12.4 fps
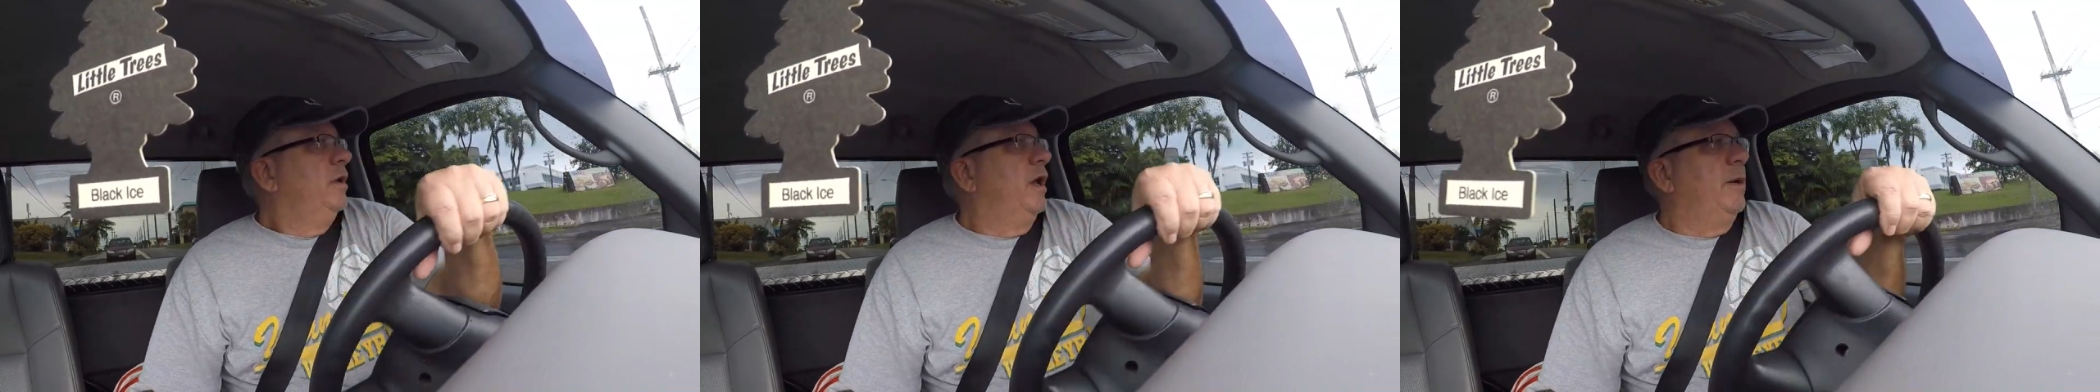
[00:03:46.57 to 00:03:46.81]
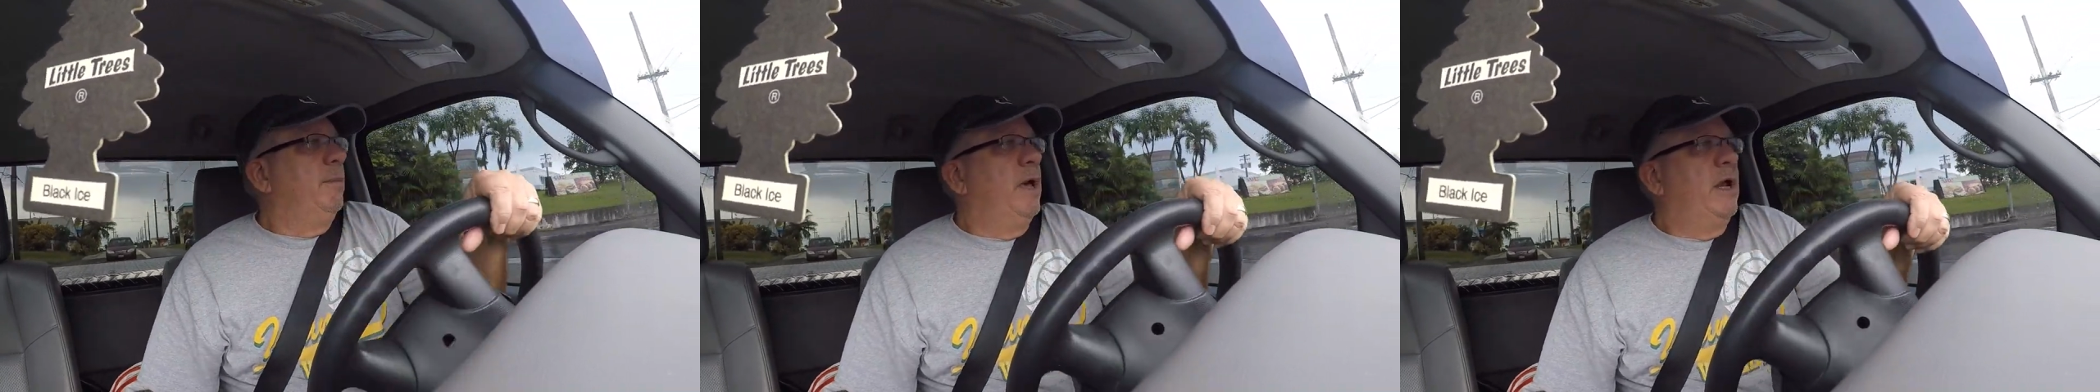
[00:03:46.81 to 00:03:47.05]

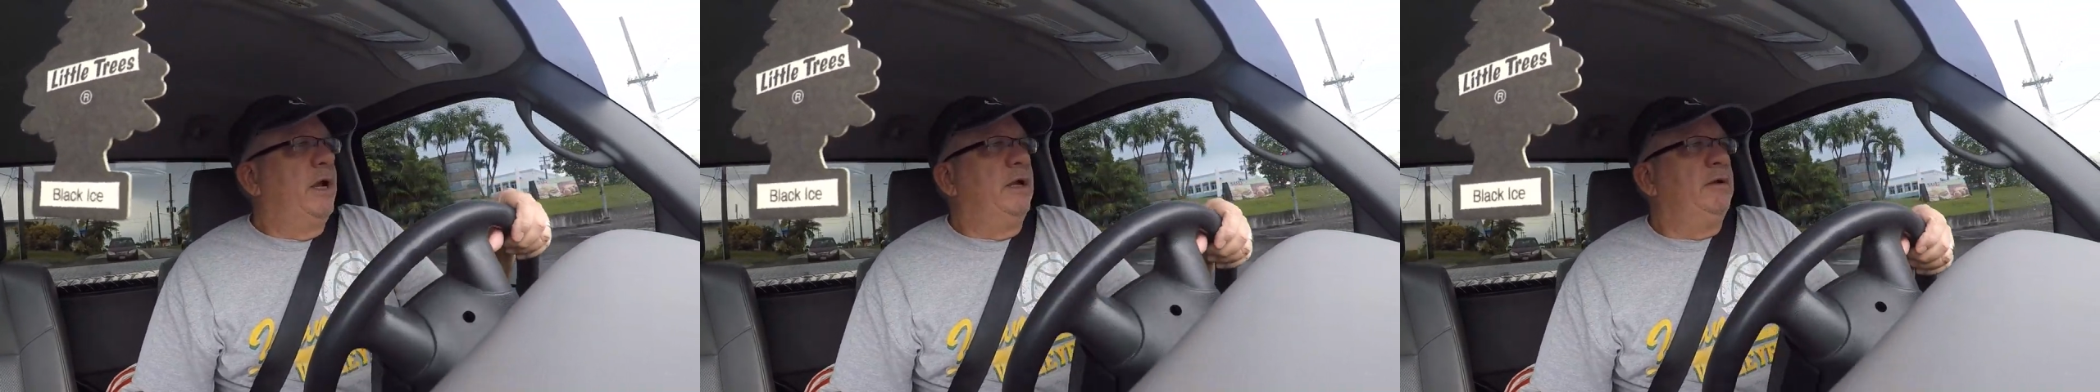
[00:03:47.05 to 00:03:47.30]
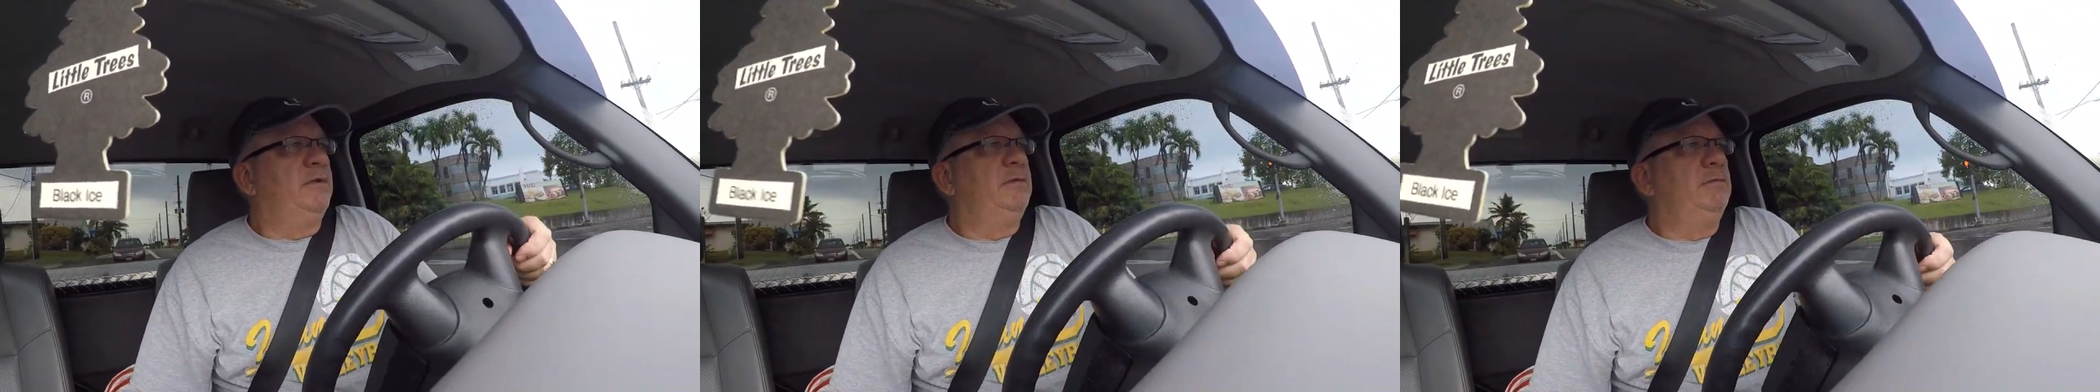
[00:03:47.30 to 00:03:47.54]
I'm not a
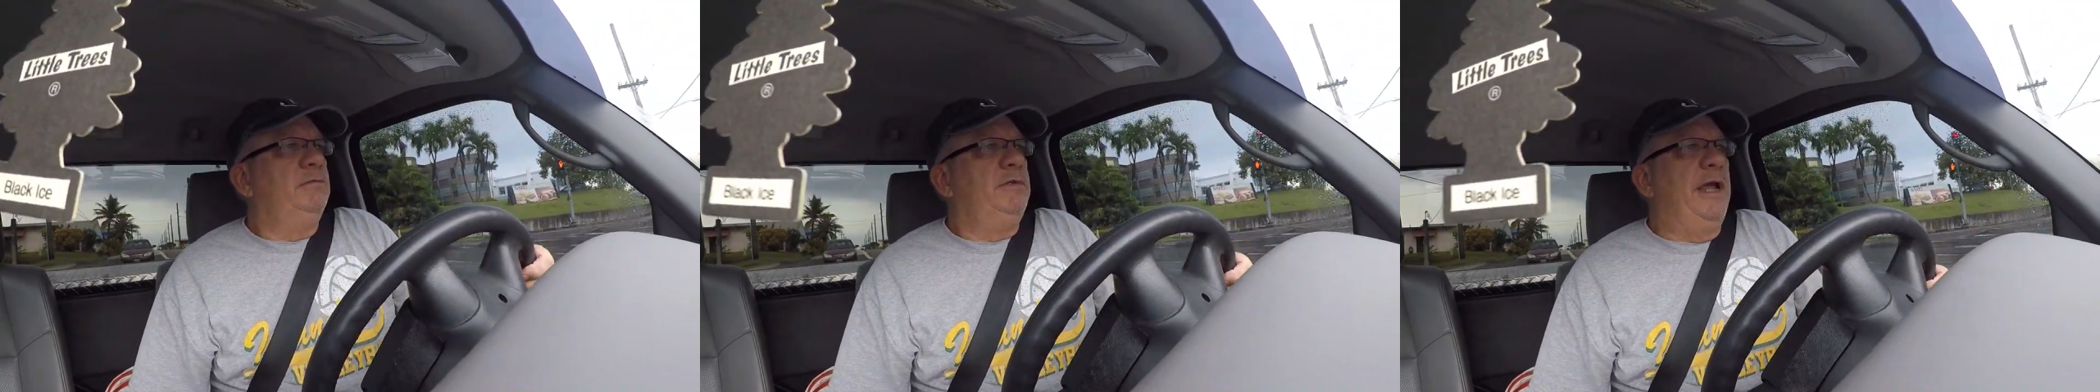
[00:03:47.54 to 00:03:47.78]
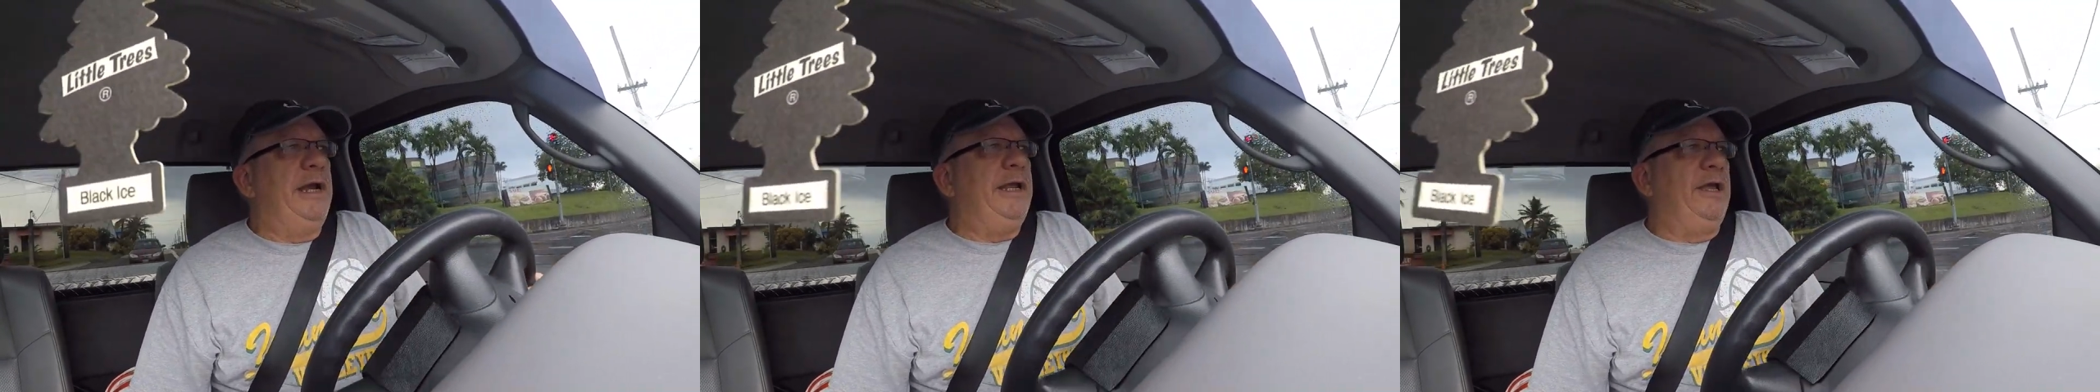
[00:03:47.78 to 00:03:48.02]

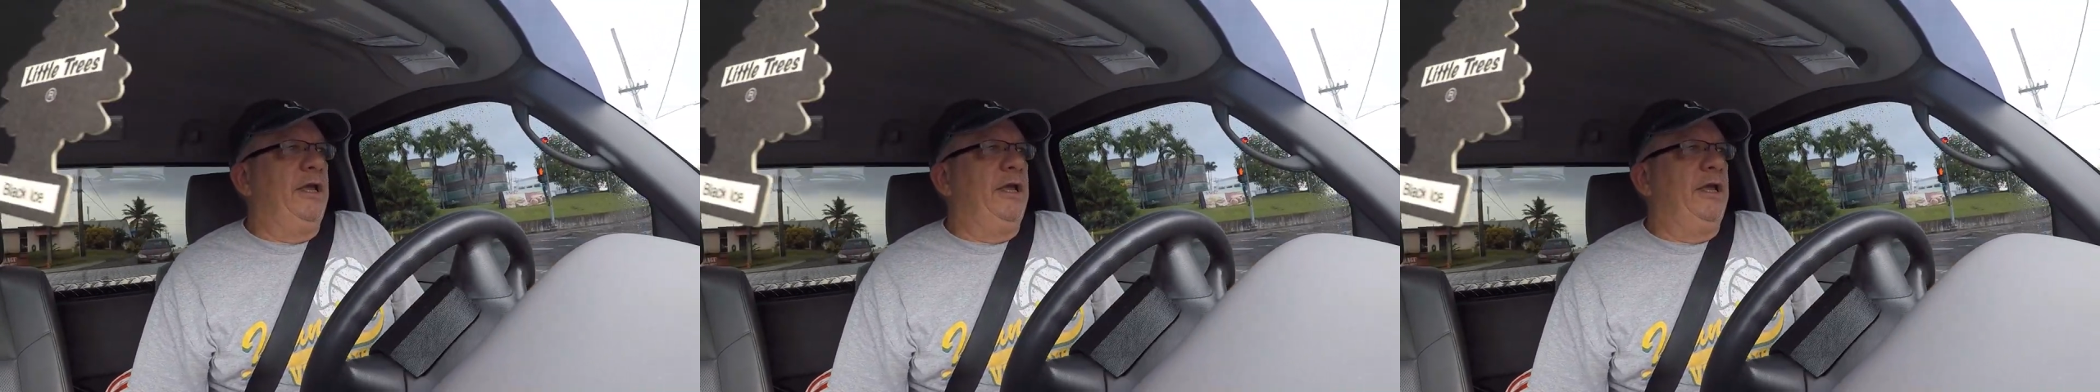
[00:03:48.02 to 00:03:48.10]
dating